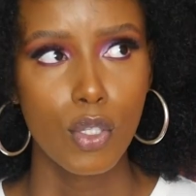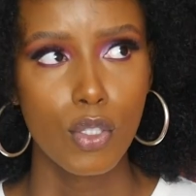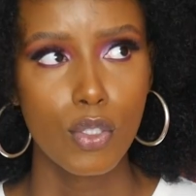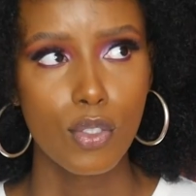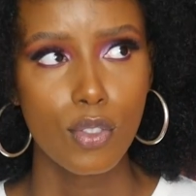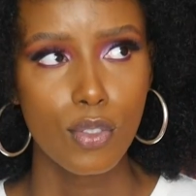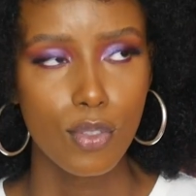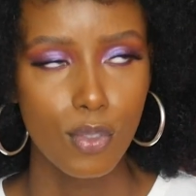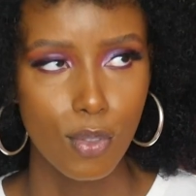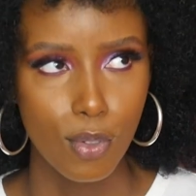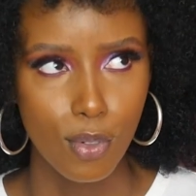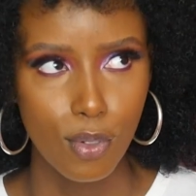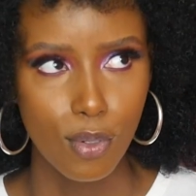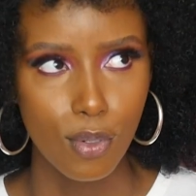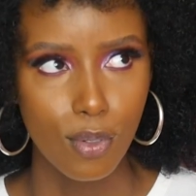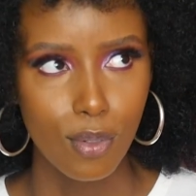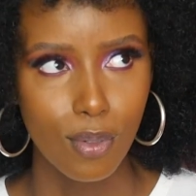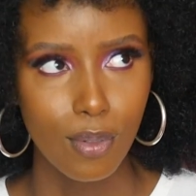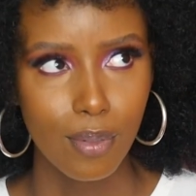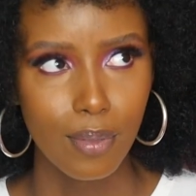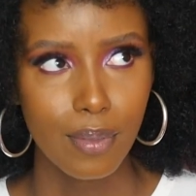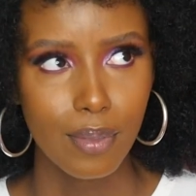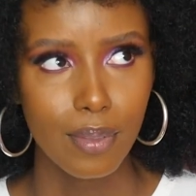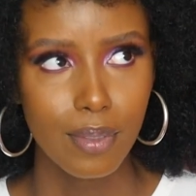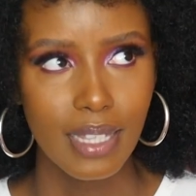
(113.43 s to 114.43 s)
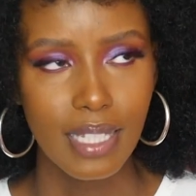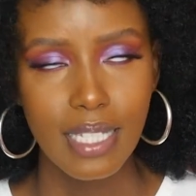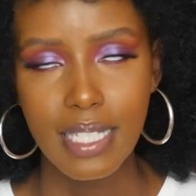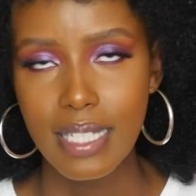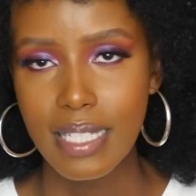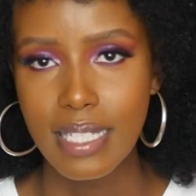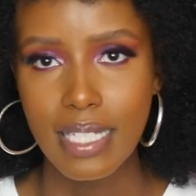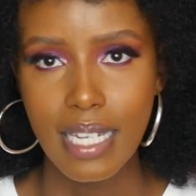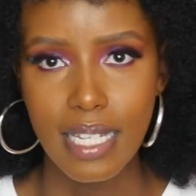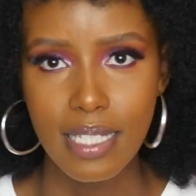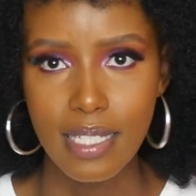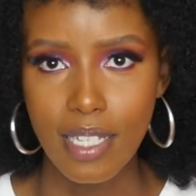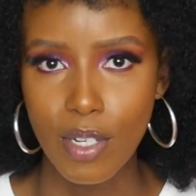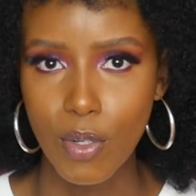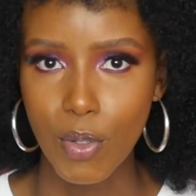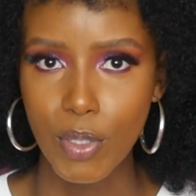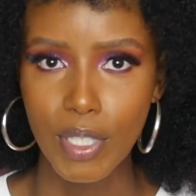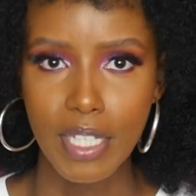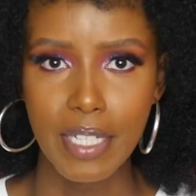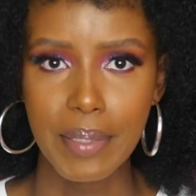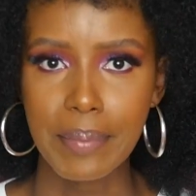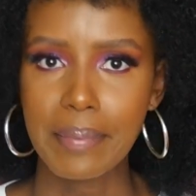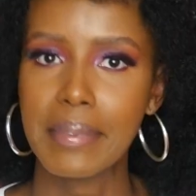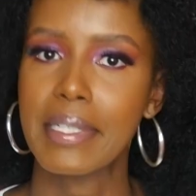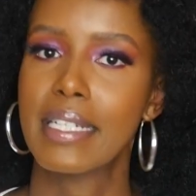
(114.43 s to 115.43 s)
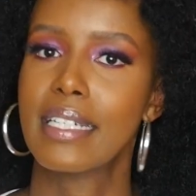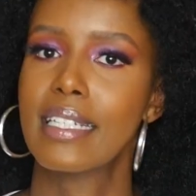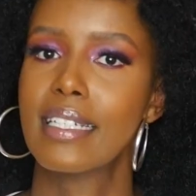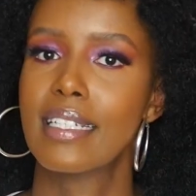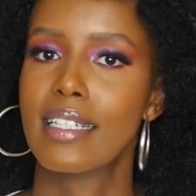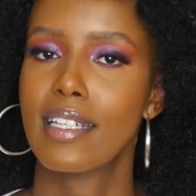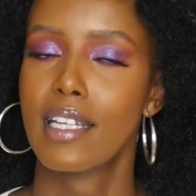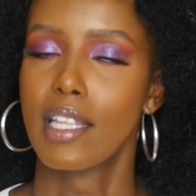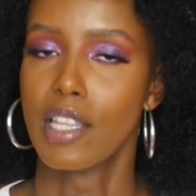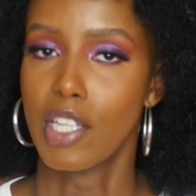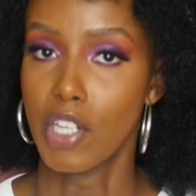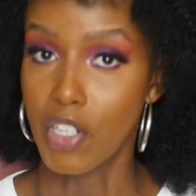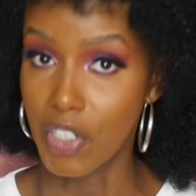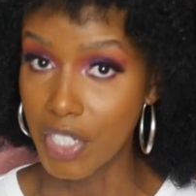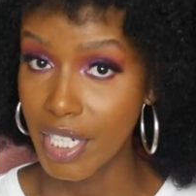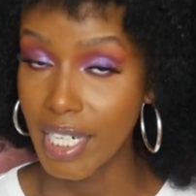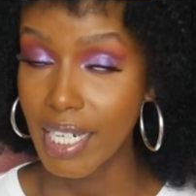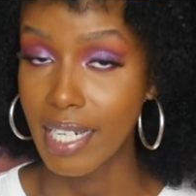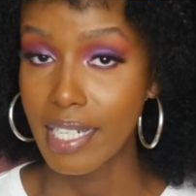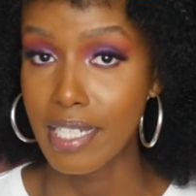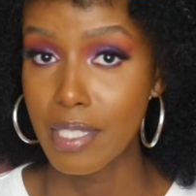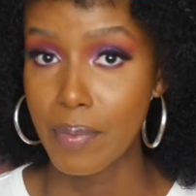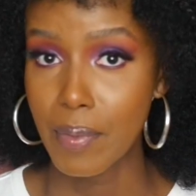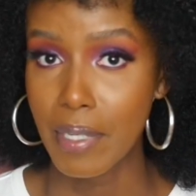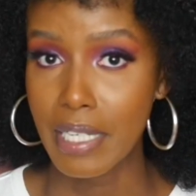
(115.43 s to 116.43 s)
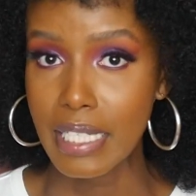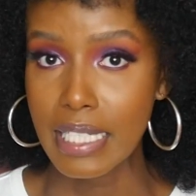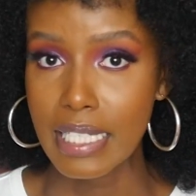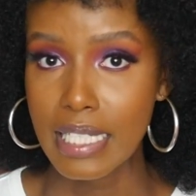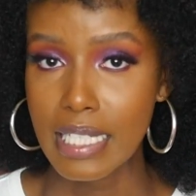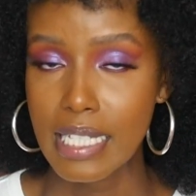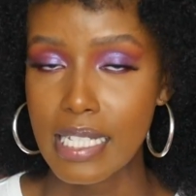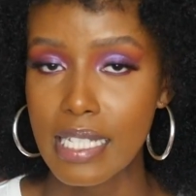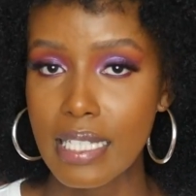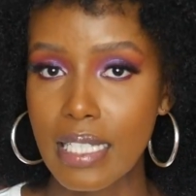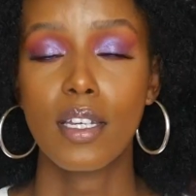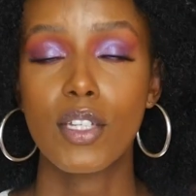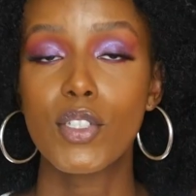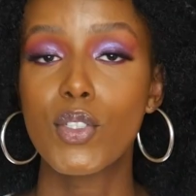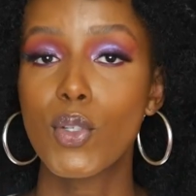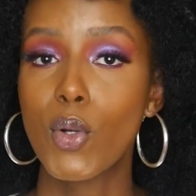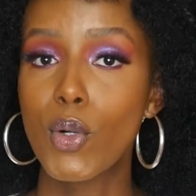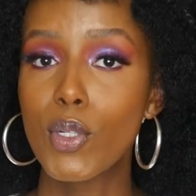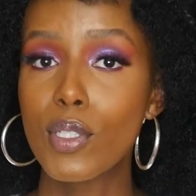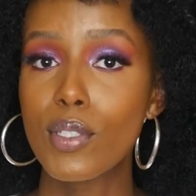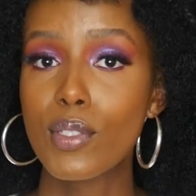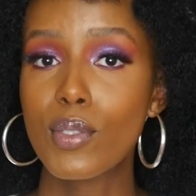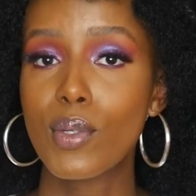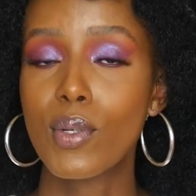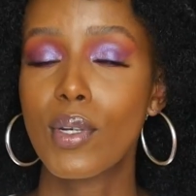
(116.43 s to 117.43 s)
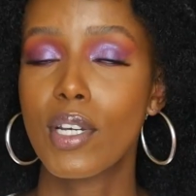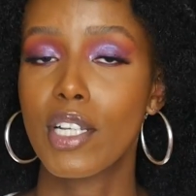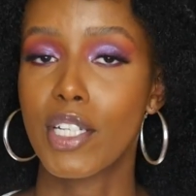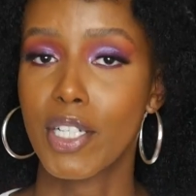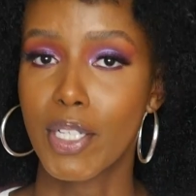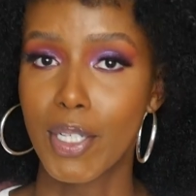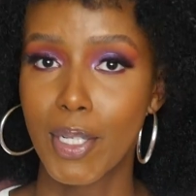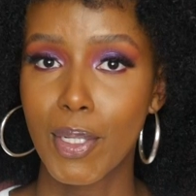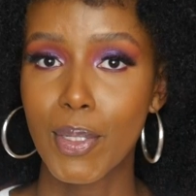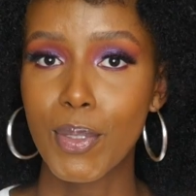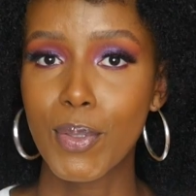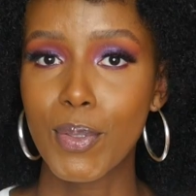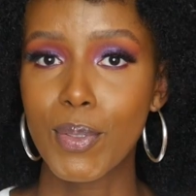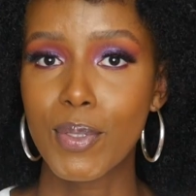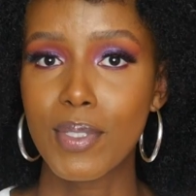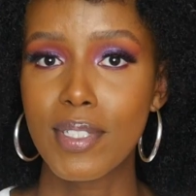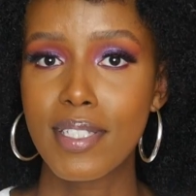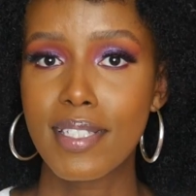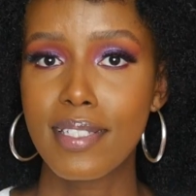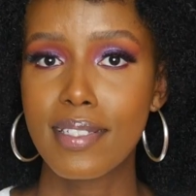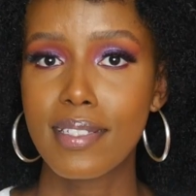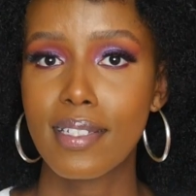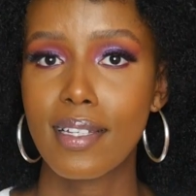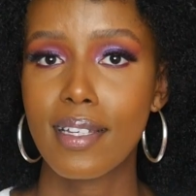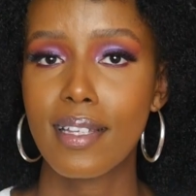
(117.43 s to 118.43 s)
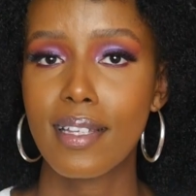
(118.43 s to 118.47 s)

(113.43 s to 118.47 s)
So this doesn't only mean the real experiences, it also includes